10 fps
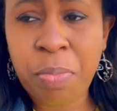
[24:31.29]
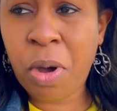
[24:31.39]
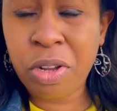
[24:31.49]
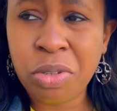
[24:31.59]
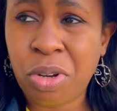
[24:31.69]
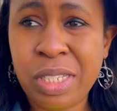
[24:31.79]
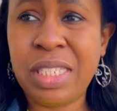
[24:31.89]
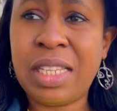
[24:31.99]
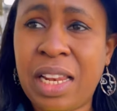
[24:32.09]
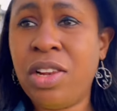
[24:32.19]
bun or the
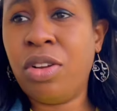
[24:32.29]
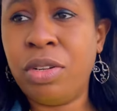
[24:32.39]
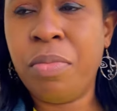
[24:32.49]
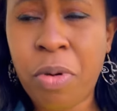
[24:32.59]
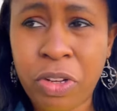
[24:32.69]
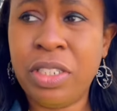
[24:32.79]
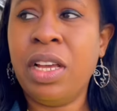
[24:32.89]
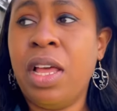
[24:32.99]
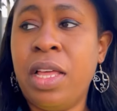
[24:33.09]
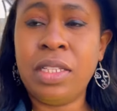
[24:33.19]
Sally Lunn bun,
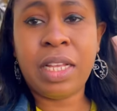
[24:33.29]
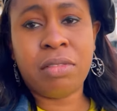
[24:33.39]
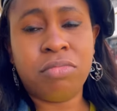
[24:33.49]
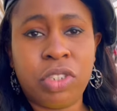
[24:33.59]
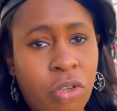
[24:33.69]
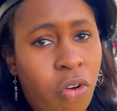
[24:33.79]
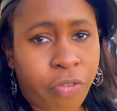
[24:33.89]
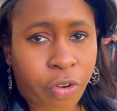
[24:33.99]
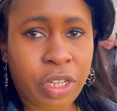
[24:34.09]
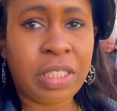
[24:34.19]
then go for it.